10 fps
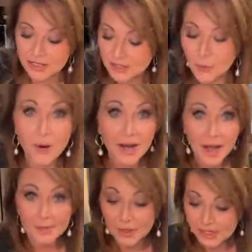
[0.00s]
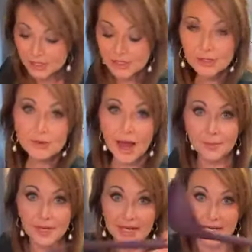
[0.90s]
So what I'm going to do,
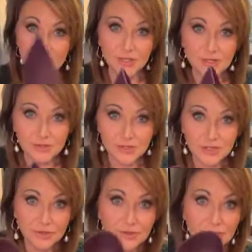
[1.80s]
I'm going to introduce